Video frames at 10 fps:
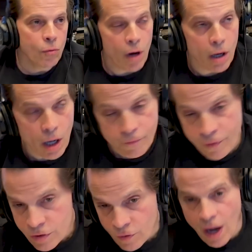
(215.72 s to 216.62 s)
Well,
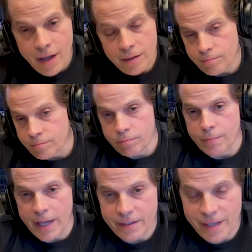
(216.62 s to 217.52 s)
first of all, I
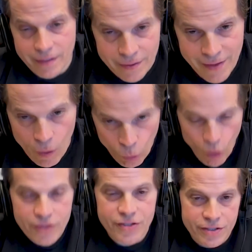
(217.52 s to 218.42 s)
maintain that
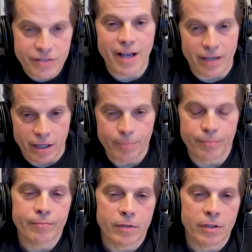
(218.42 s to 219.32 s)
was a setup,
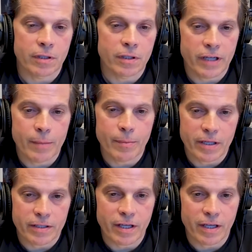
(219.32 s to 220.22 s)
and I
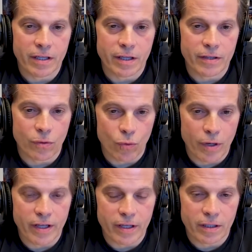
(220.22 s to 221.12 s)
maintain that the
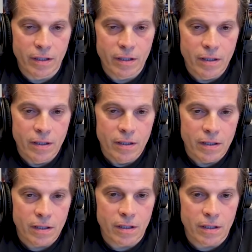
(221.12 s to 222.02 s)
way
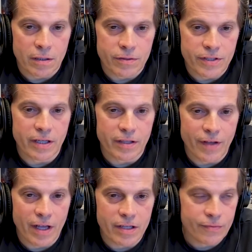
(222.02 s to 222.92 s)
J.D.
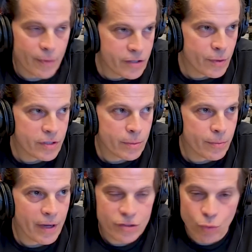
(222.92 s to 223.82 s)
Vance, Vice President
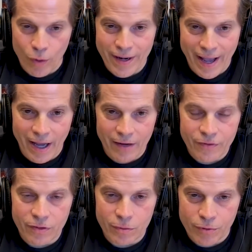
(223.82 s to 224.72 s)
Vance, went
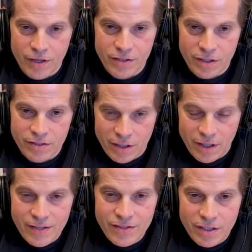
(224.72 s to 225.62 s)
after President
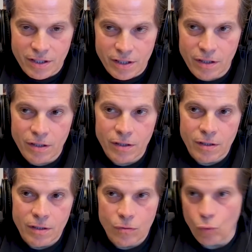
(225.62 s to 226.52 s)
Zelensky
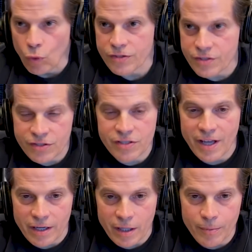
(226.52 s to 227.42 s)
was a
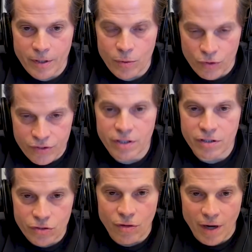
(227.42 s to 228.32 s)
setup, and it was
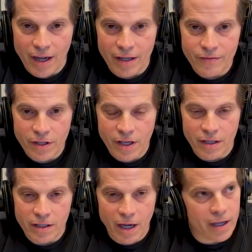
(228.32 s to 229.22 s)
contrived,
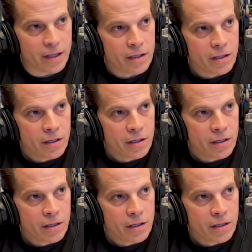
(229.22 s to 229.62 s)
and I